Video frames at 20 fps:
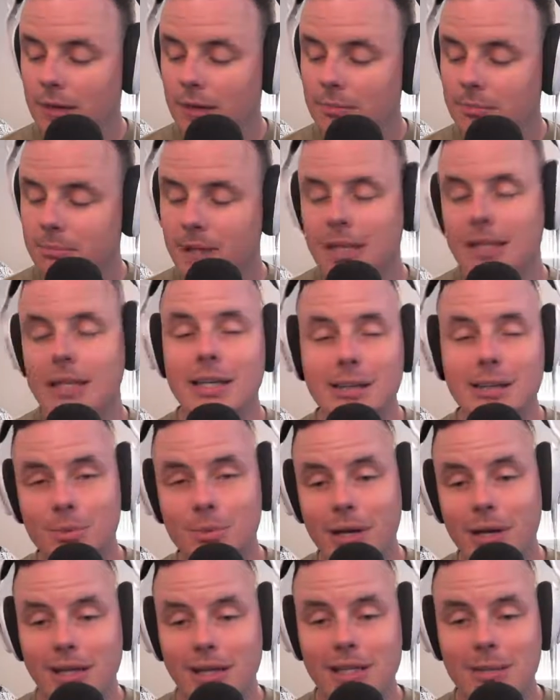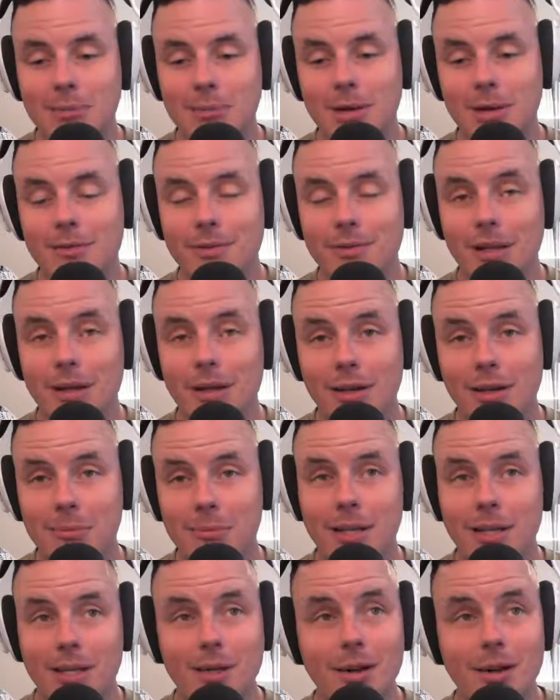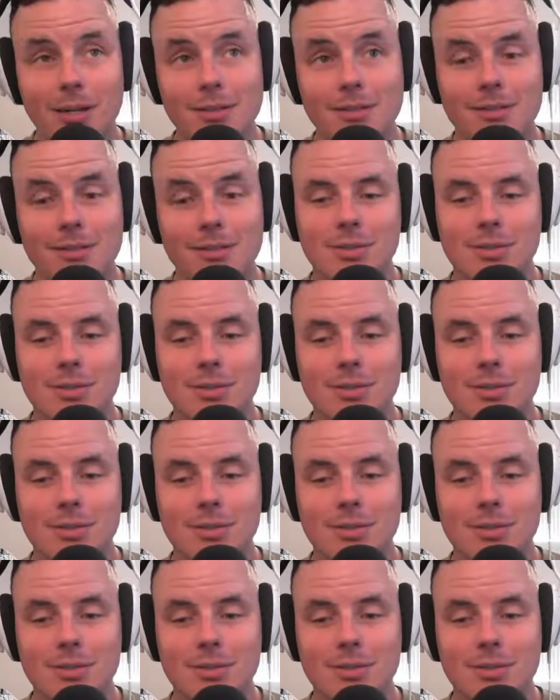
But I needed a way to get the Bonneville out of the backyard.